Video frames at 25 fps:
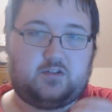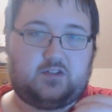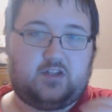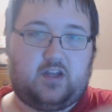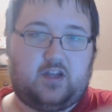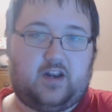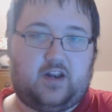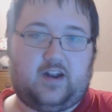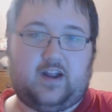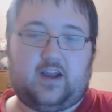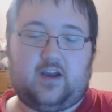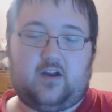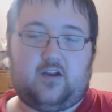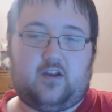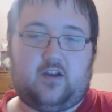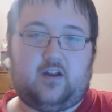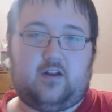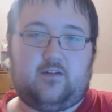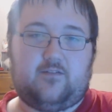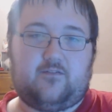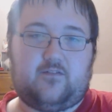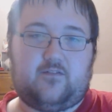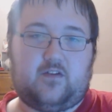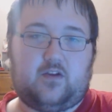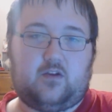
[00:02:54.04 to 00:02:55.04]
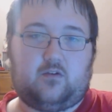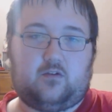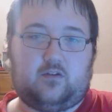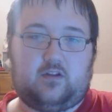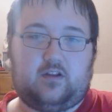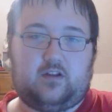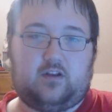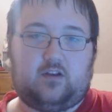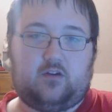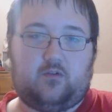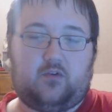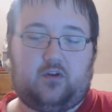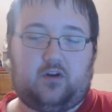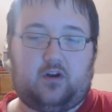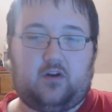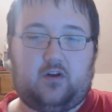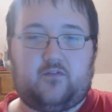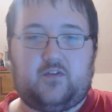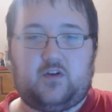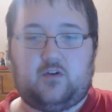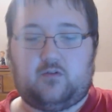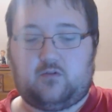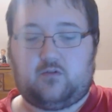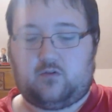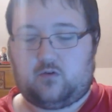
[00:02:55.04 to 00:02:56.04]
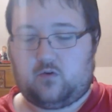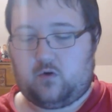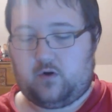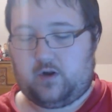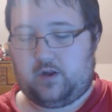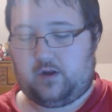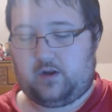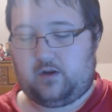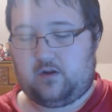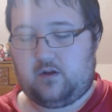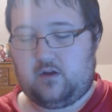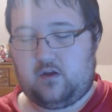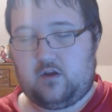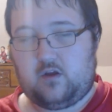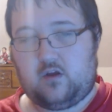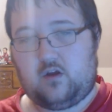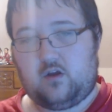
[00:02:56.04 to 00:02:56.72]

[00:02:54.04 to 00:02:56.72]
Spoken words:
setting out in a field and doing a field recording,